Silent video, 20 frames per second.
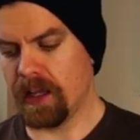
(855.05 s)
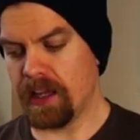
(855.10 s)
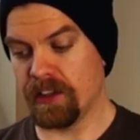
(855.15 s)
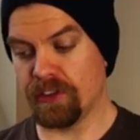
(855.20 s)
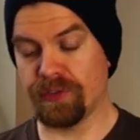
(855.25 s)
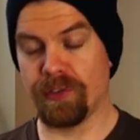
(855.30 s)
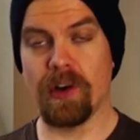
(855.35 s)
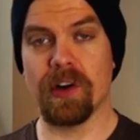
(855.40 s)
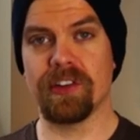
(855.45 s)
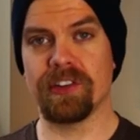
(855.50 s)

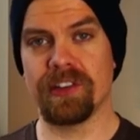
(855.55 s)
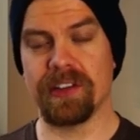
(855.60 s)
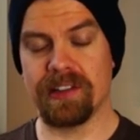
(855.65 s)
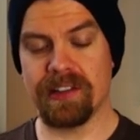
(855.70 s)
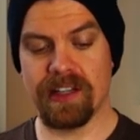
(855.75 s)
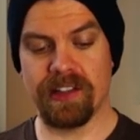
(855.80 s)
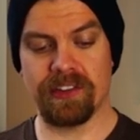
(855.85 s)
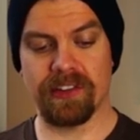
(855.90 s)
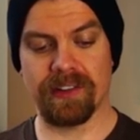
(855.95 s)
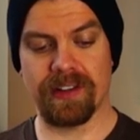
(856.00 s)
As far as the
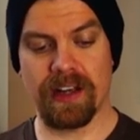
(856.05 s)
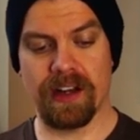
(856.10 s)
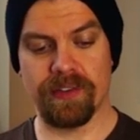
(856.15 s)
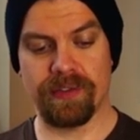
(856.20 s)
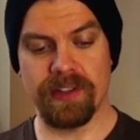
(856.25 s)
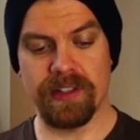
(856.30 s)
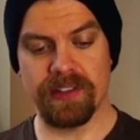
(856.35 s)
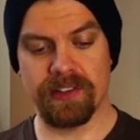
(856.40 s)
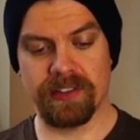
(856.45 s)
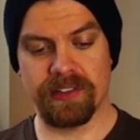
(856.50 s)
taste of
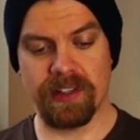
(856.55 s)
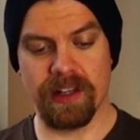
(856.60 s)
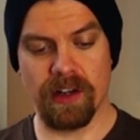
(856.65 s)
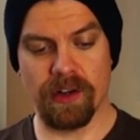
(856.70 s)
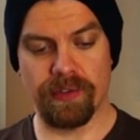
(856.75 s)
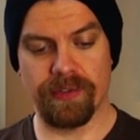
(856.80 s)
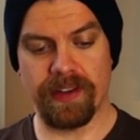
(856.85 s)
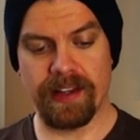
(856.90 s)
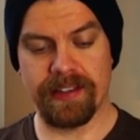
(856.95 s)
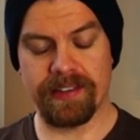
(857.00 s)
coffee
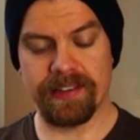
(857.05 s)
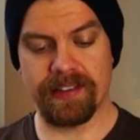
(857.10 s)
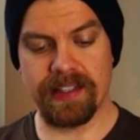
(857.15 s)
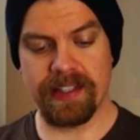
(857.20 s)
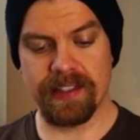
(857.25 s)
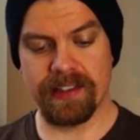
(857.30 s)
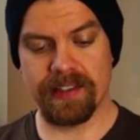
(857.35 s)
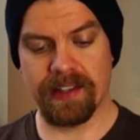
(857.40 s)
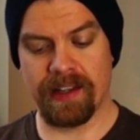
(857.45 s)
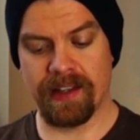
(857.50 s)
itself, I
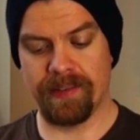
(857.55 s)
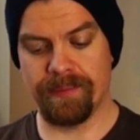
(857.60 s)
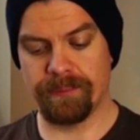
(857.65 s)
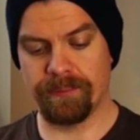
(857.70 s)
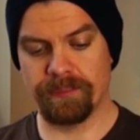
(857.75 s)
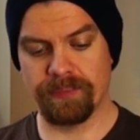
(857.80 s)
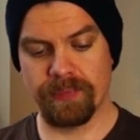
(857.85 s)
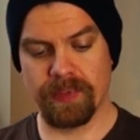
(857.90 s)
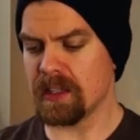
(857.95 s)
think that